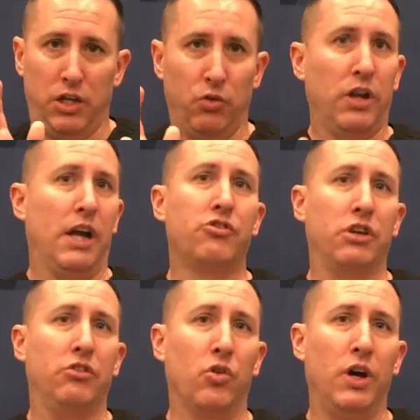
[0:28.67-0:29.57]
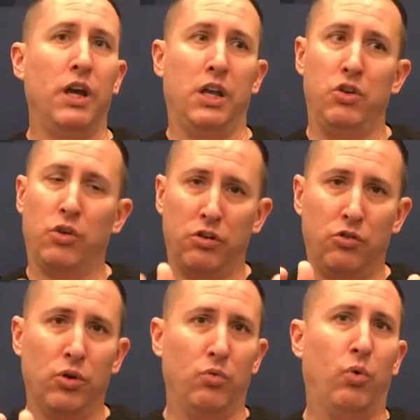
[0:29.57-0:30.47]
you can actually do it, and you can
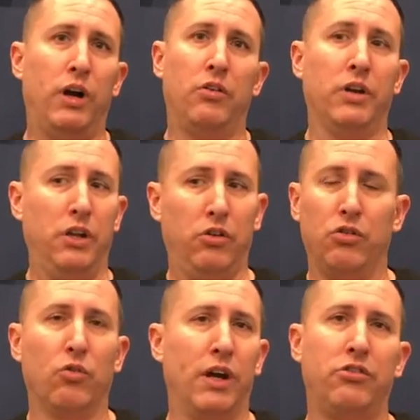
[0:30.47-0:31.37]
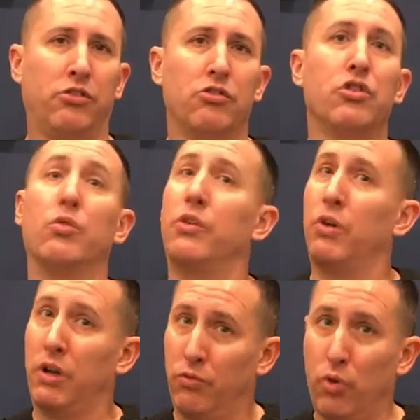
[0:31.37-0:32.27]
do it well, and you do great surgery with it
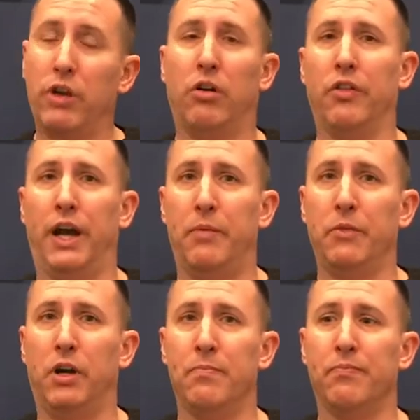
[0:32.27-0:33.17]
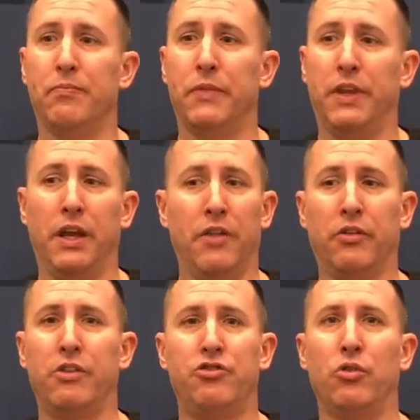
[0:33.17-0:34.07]
and avoid all that. The
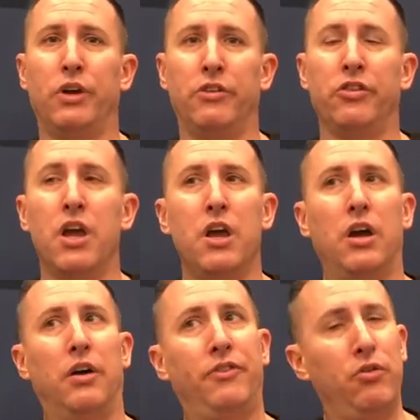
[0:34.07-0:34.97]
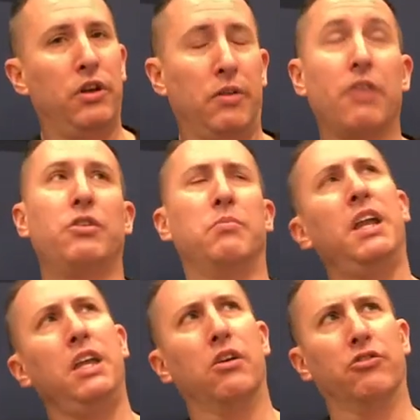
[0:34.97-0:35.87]
other issue is,
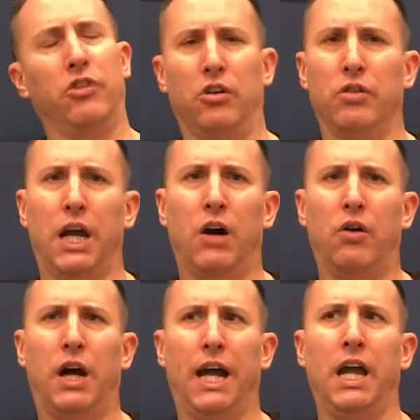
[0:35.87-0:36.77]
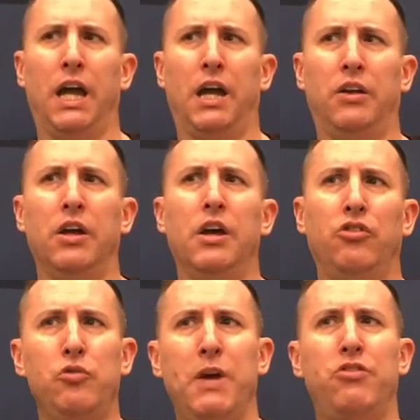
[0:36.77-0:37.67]
many years ago now, I had
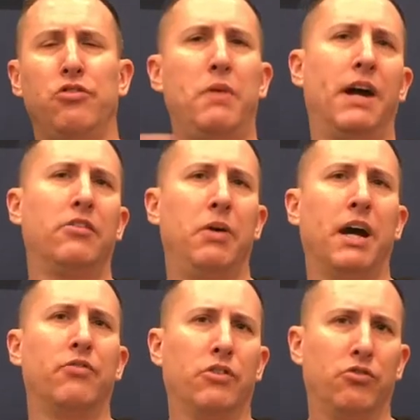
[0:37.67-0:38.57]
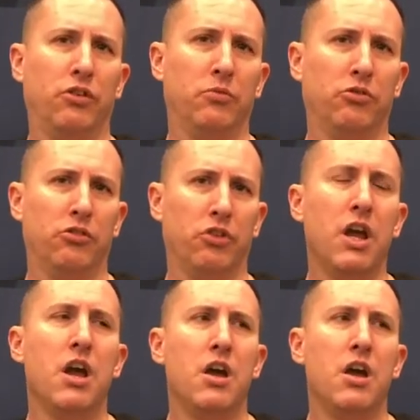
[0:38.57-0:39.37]
two patients back to back for a pterygium surgery.